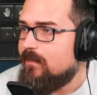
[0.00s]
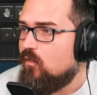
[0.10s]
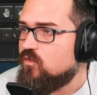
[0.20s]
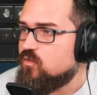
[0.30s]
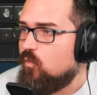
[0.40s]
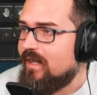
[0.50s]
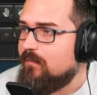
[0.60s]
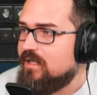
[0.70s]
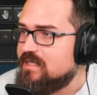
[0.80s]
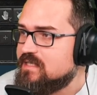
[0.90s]
Also, one
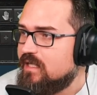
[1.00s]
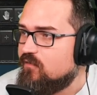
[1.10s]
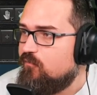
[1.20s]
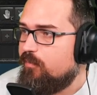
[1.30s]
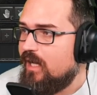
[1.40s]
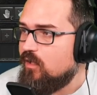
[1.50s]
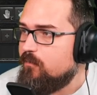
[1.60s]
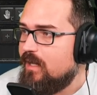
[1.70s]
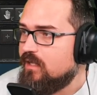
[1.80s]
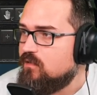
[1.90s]
limit instead of
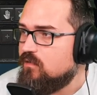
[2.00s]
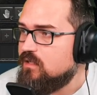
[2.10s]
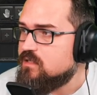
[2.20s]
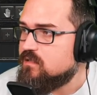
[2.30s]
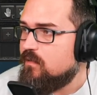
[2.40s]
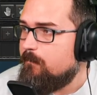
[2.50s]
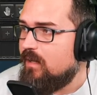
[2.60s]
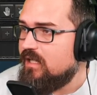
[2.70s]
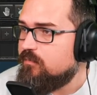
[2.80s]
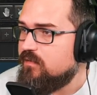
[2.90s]
biomech units
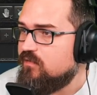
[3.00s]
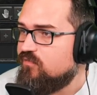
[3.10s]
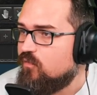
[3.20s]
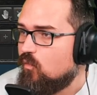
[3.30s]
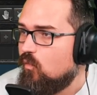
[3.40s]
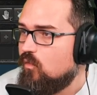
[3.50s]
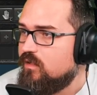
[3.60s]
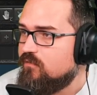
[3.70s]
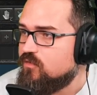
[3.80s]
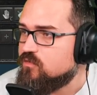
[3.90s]
might be for all
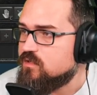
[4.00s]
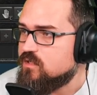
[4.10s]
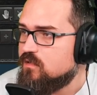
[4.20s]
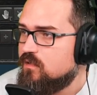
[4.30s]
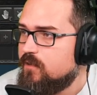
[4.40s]
individuals.